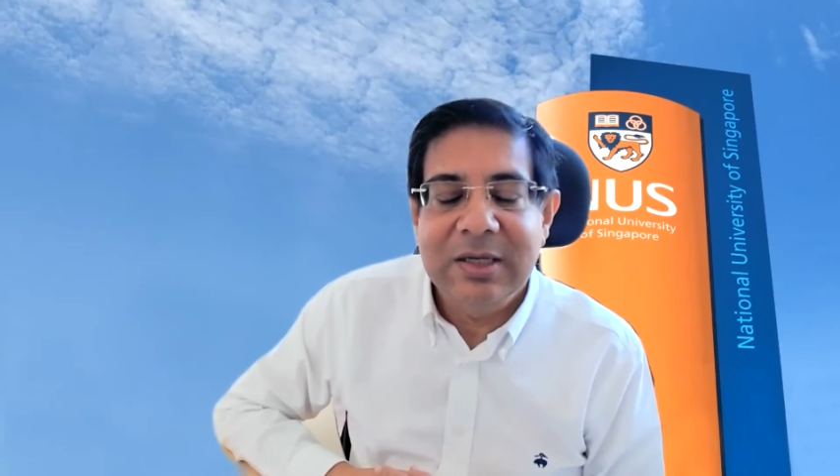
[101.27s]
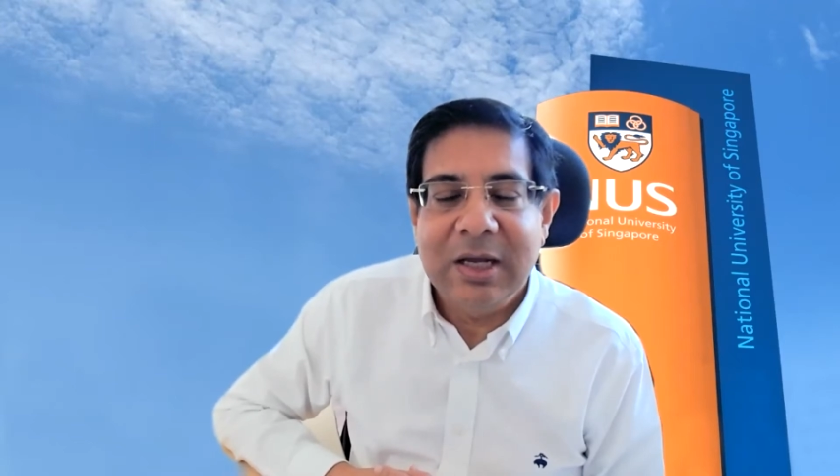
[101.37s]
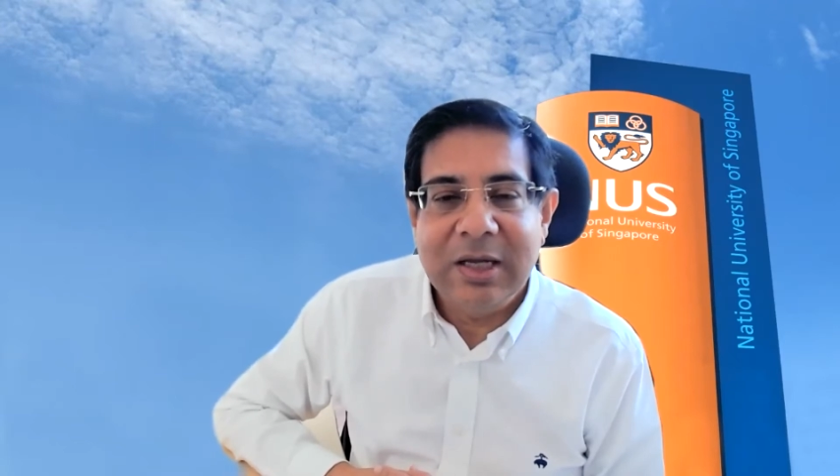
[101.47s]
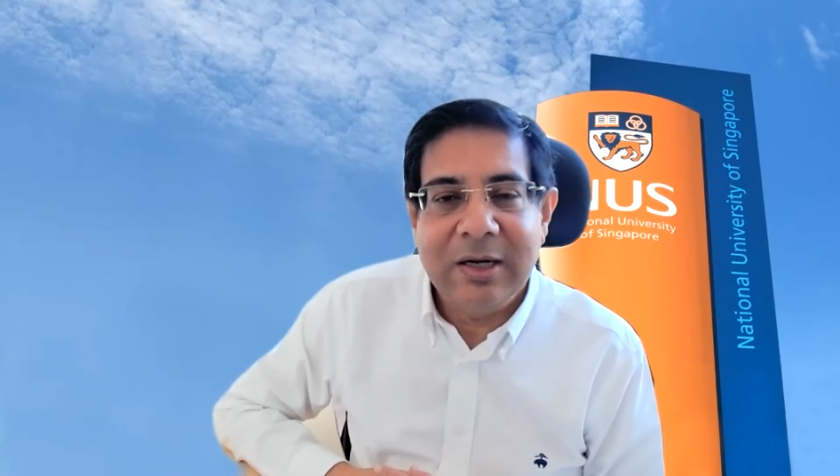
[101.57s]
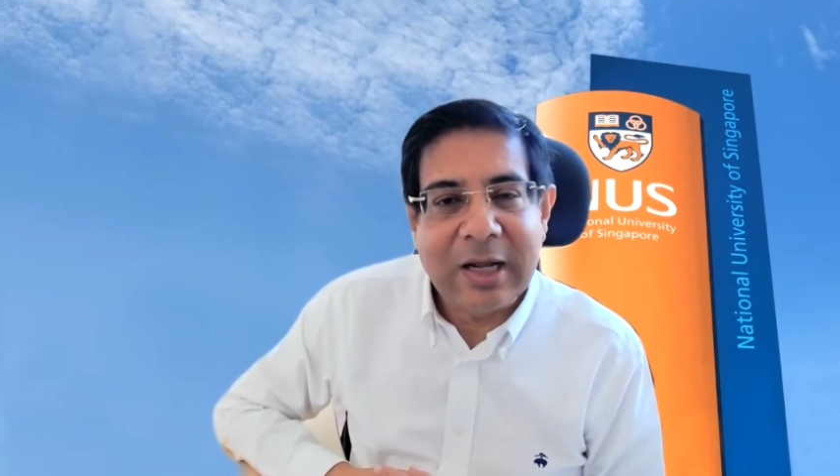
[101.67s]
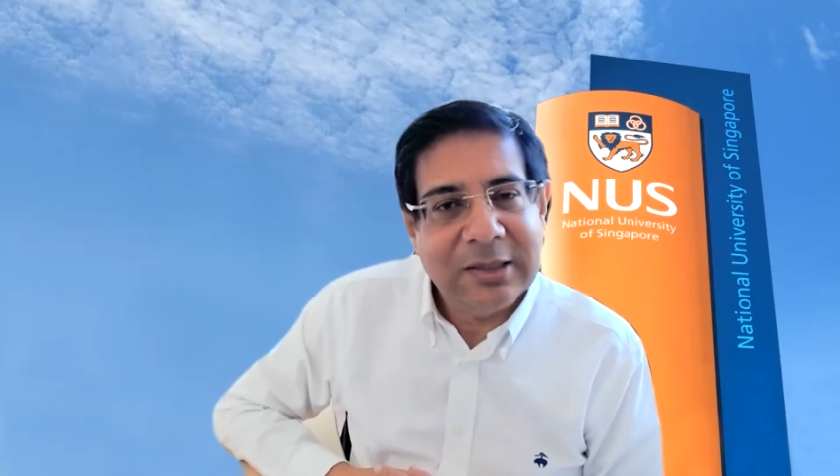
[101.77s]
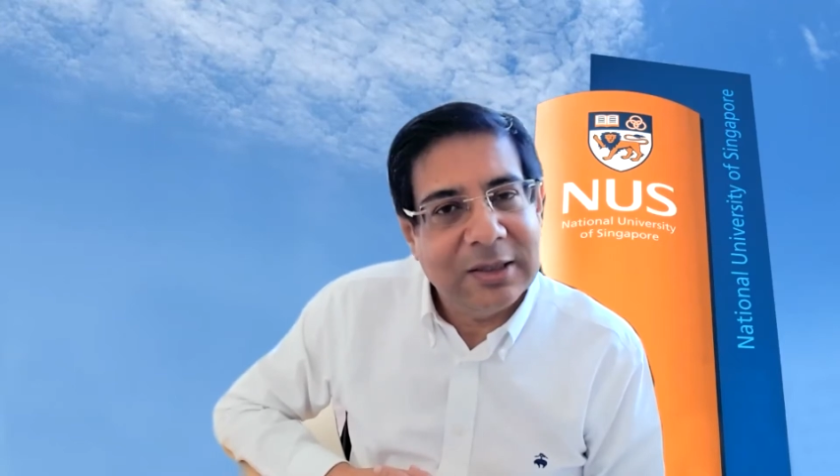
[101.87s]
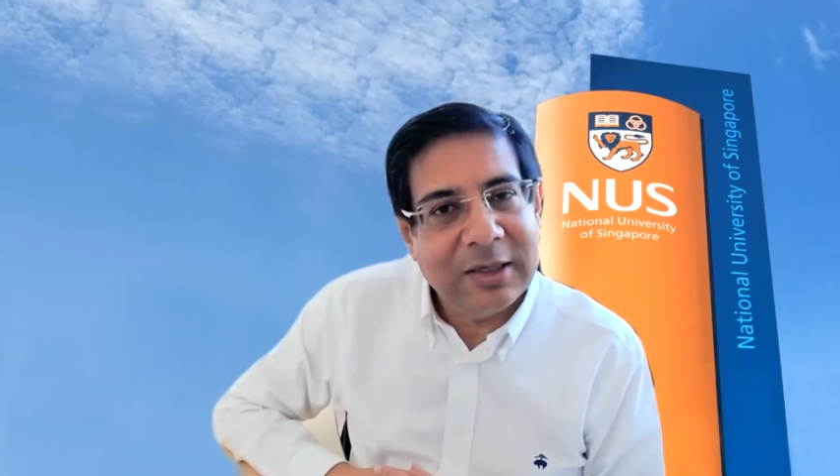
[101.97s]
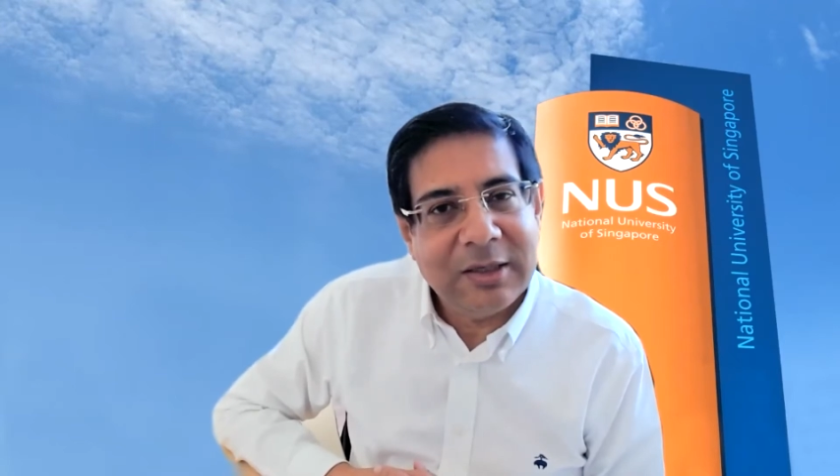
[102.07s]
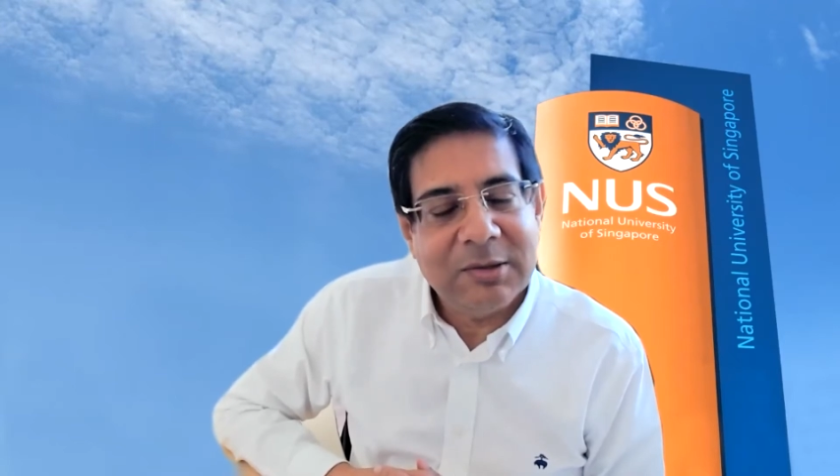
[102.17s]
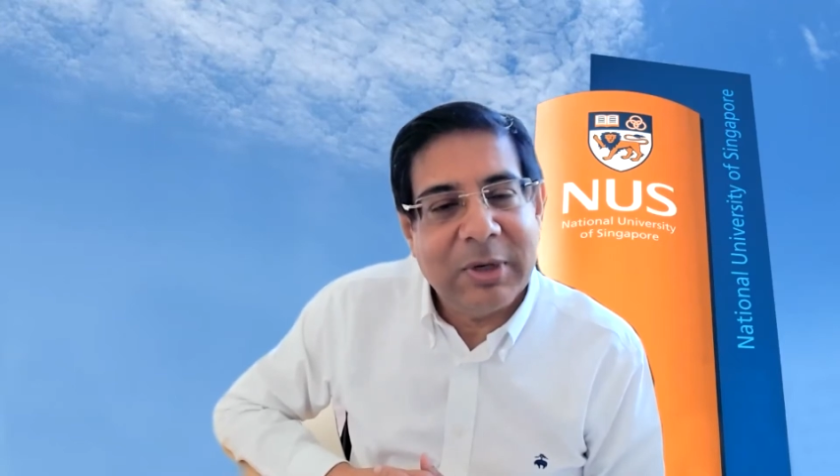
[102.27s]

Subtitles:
rather into